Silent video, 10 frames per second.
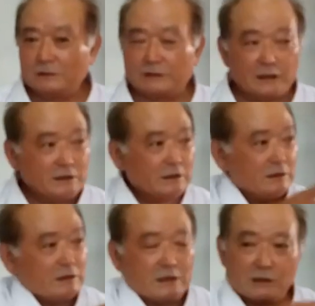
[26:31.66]
So any,
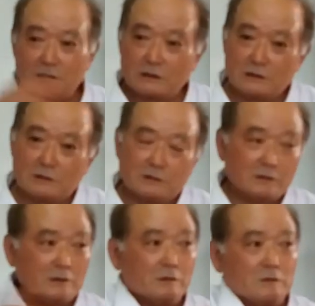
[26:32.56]

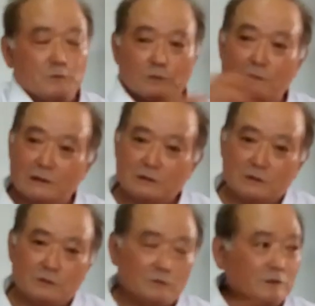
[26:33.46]
if you want,
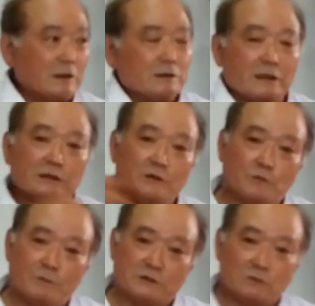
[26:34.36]
you can get
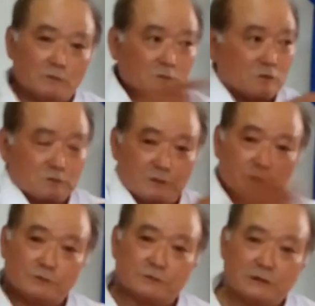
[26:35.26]
information from those
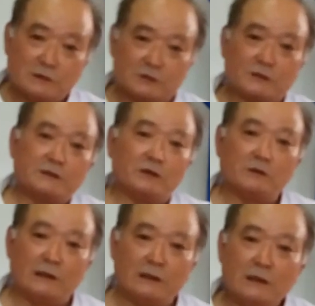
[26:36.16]
people. That's what I tell
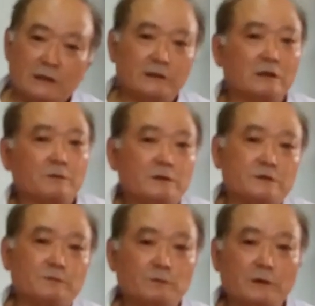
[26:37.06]
the young
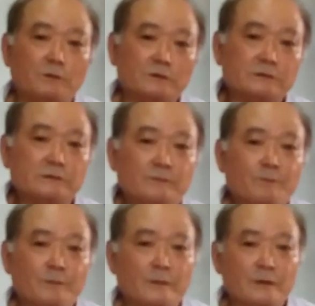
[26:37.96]
people.
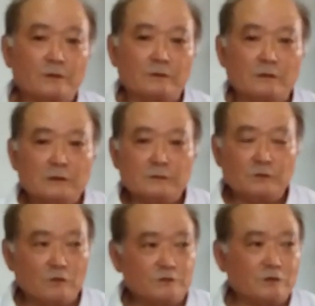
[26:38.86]

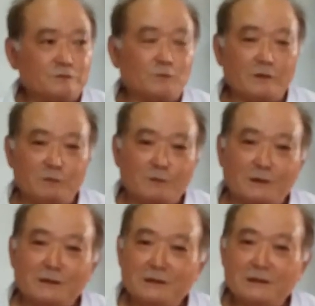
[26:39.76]
Dojo is for
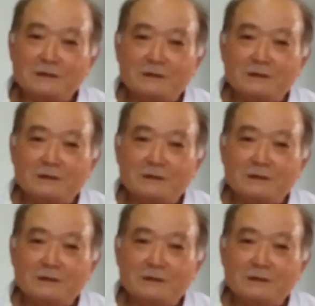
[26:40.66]
everybody.